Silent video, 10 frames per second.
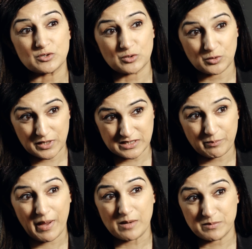stories
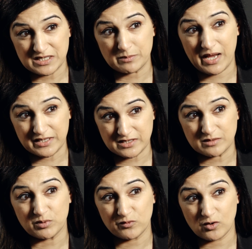about Mr.
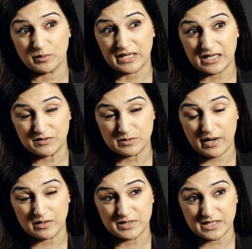Paterson performing
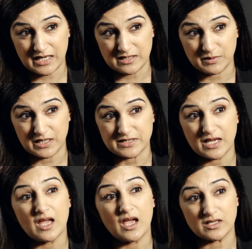cleavage-sparing mastectomies
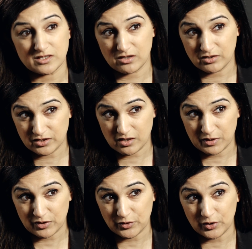had started
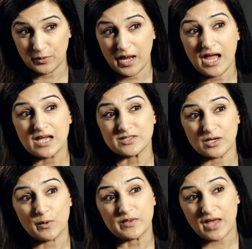coming through.
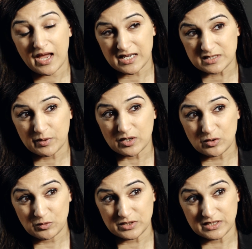So when that expert
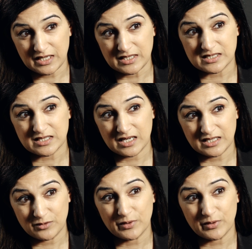looked at it and he